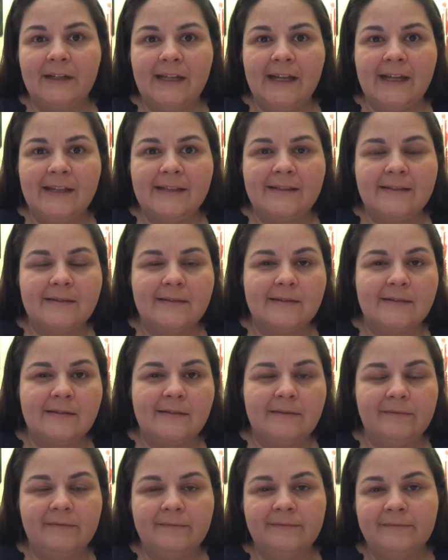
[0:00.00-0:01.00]
If
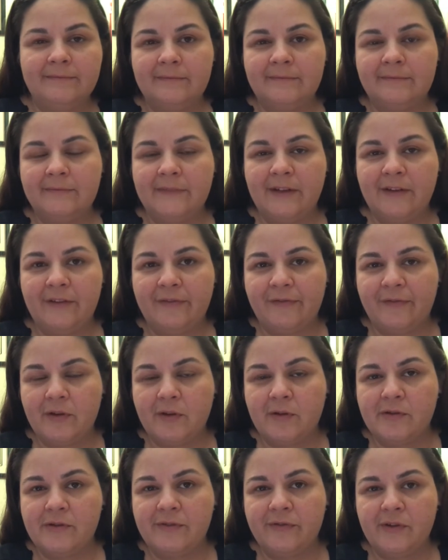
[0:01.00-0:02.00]
for
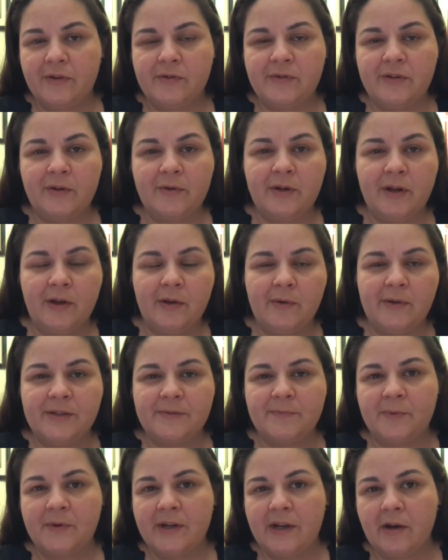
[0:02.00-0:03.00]
those of you who don't know, it's
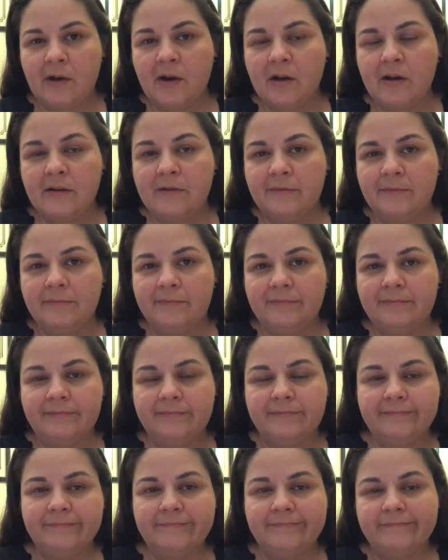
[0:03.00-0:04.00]
pretty hard
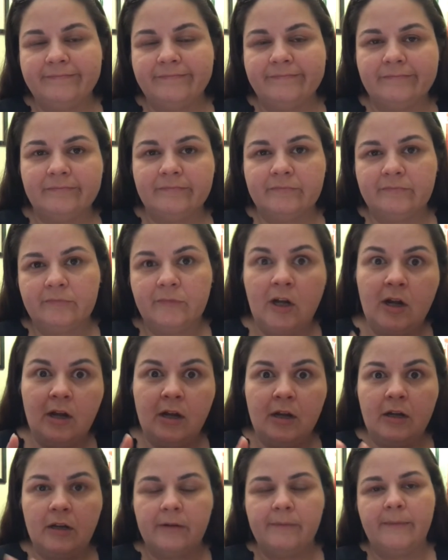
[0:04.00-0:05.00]

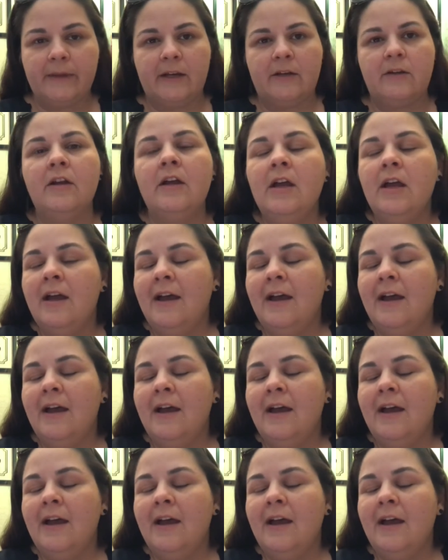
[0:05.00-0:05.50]
metal.